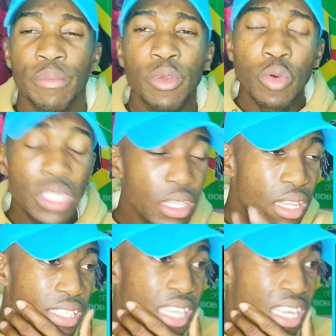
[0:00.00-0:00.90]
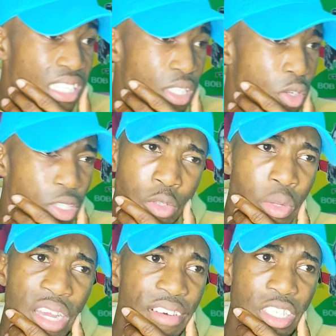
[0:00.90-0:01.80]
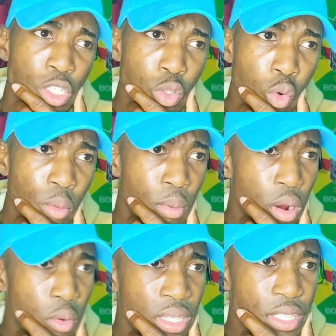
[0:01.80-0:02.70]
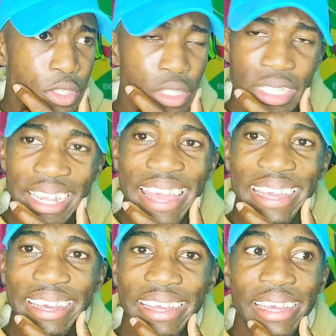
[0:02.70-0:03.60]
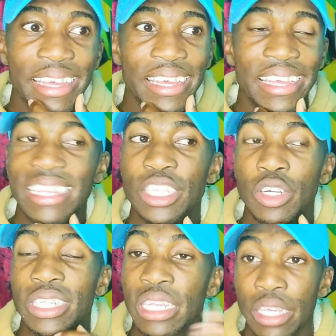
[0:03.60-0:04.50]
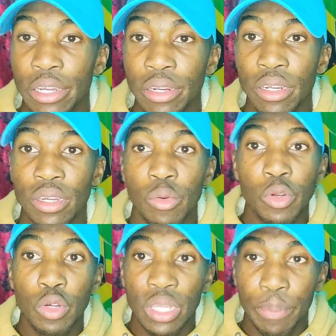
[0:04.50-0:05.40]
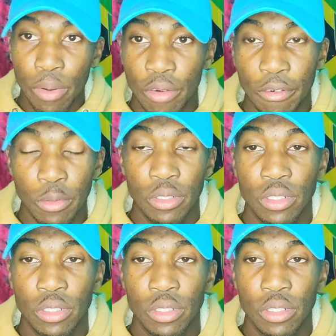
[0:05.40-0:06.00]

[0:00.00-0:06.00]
Music these days doesn't really have a soul, bro. It's just like, it is just here without a purpose.